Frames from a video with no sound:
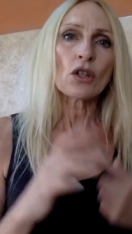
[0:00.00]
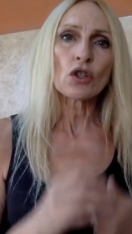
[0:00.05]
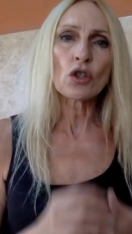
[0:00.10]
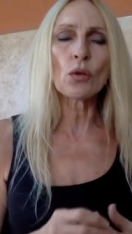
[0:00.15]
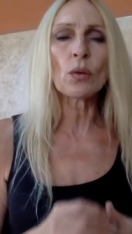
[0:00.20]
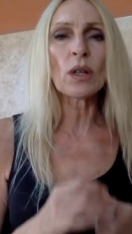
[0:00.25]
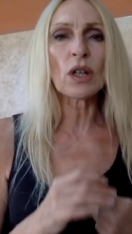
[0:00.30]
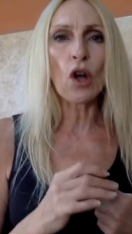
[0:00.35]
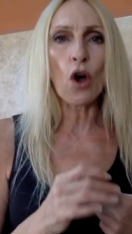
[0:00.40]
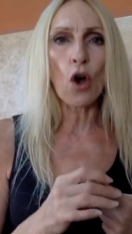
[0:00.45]

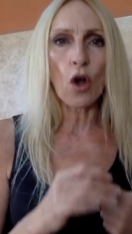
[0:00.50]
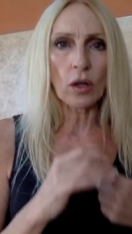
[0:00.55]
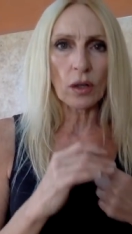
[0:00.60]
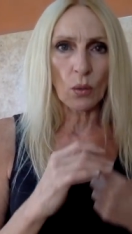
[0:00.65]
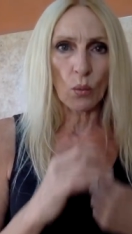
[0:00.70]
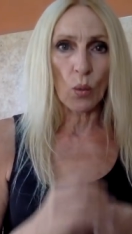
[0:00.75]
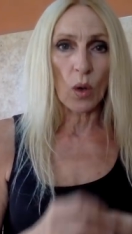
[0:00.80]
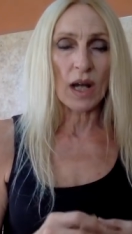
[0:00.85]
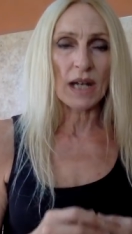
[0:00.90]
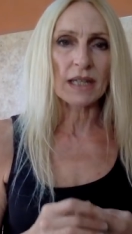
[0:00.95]
Do it
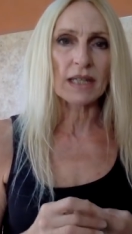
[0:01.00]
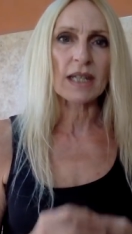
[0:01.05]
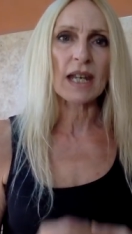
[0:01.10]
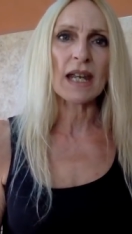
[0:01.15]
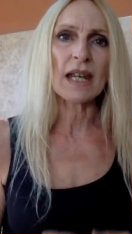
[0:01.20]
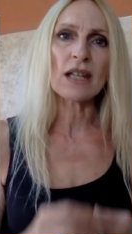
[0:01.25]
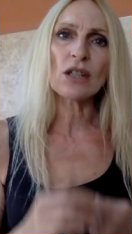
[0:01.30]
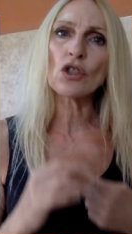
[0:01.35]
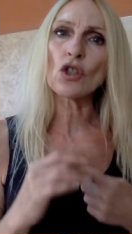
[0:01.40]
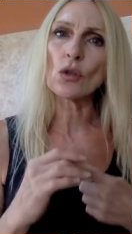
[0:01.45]
all in one
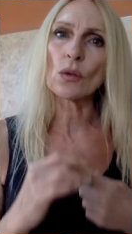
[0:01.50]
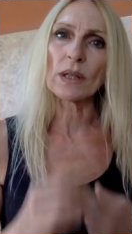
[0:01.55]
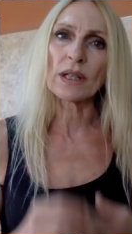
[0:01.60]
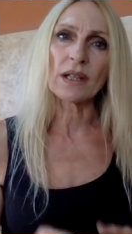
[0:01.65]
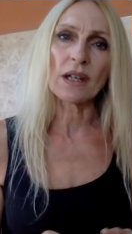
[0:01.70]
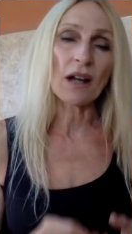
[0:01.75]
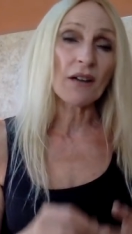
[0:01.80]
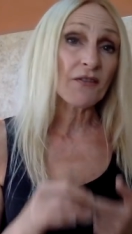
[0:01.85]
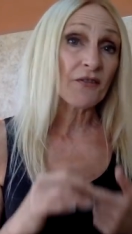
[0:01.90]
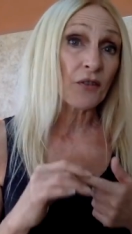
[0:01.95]
day, do
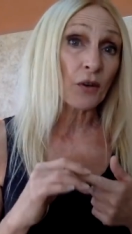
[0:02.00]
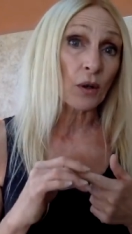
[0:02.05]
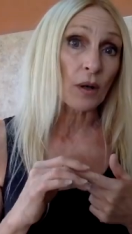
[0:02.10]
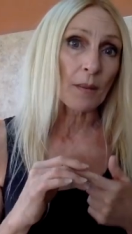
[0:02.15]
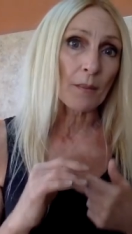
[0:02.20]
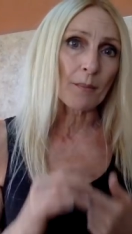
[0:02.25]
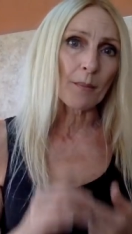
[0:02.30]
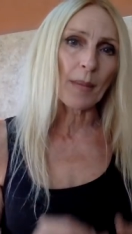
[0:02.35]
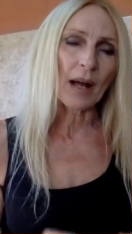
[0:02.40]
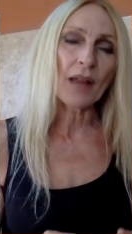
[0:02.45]
enough for
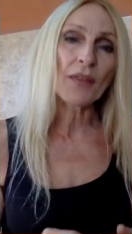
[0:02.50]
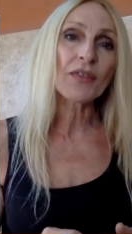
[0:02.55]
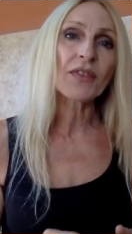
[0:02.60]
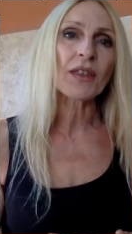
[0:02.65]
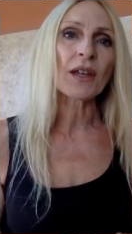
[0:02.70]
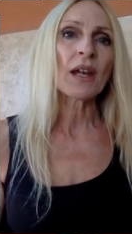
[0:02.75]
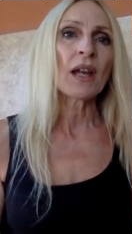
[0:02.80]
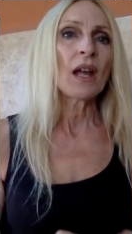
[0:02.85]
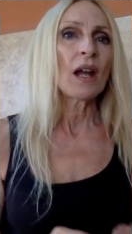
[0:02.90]
a month